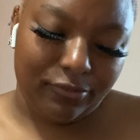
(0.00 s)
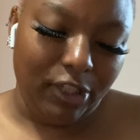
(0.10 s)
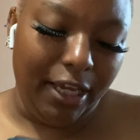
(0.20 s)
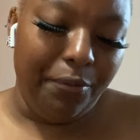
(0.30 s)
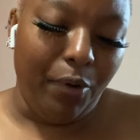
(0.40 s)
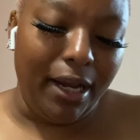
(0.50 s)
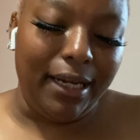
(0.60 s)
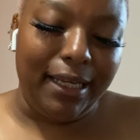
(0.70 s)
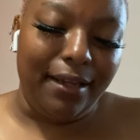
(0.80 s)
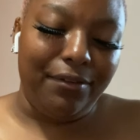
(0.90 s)
He want
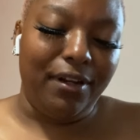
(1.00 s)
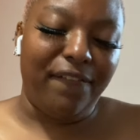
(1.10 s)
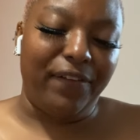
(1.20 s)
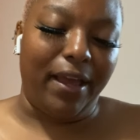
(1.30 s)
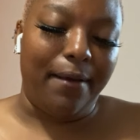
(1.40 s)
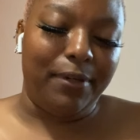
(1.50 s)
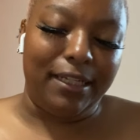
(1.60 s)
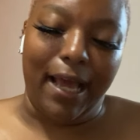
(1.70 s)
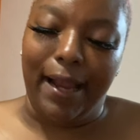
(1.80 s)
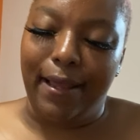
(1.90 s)
to give you the family
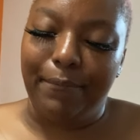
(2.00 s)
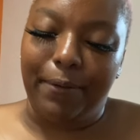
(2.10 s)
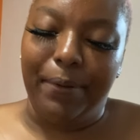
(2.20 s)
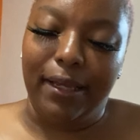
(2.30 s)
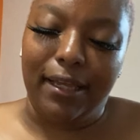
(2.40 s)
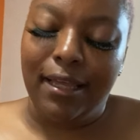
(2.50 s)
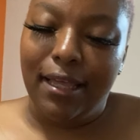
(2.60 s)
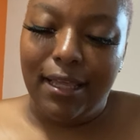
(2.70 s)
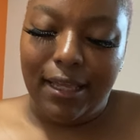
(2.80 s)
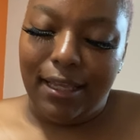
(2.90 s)
dynamic, but
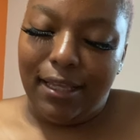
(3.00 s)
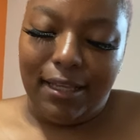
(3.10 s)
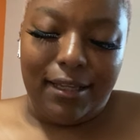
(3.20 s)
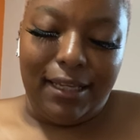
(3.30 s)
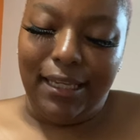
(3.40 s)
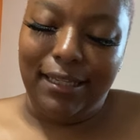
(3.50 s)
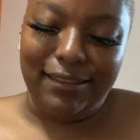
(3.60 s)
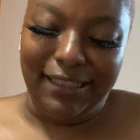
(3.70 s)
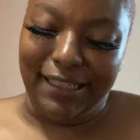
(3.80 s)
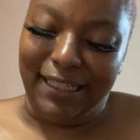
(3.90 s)
he,
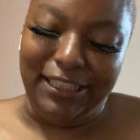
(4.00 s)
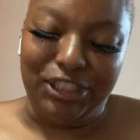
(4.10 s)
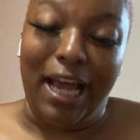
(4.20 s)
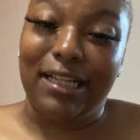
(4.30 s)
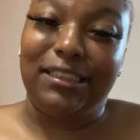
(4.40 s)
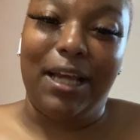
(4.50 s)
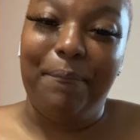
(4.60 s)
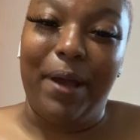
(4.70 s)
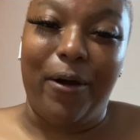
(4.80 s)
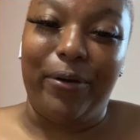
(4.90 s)
look, he trying to
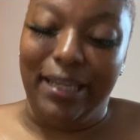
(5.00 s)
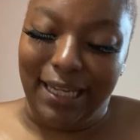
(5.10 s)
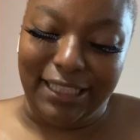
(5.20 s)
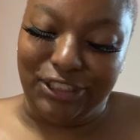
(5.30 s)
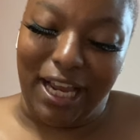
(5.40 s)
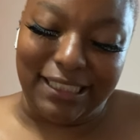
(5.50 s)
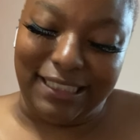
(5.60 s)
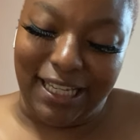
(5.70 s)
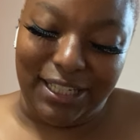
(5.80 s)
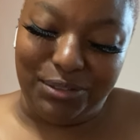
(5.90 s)
jump out. He ain't trying to
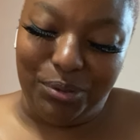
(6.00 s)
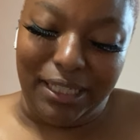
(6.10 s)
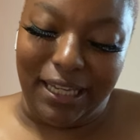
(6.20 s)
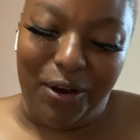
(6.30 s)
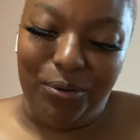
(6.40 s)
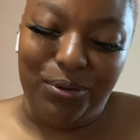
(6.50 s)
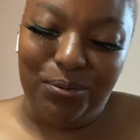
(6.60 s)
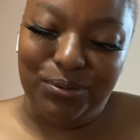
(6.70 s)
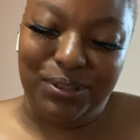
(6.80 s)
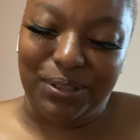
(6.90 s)
tell us what he holding
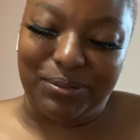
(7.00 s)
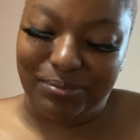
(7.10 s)
on to.